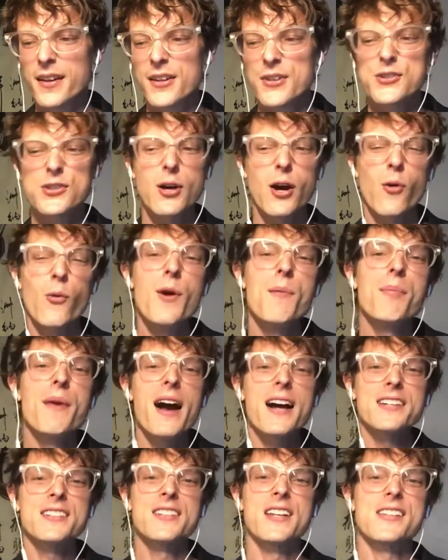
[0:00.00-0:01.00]
So I went
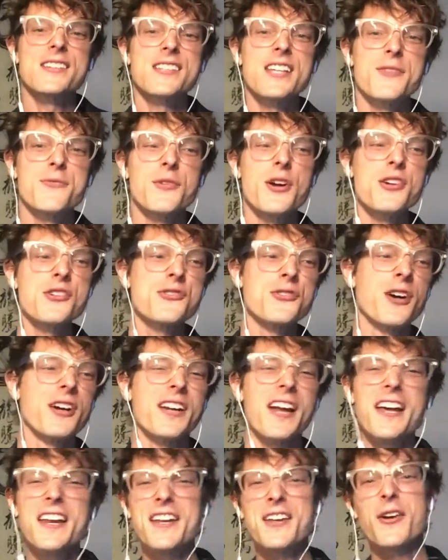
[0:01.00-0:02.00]
back to that same restaurant and
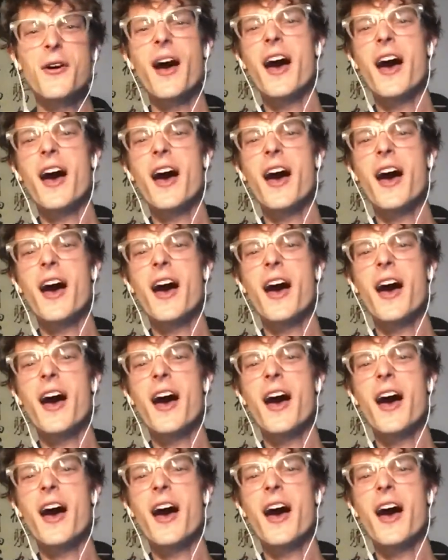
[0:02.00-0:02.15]
I didn't know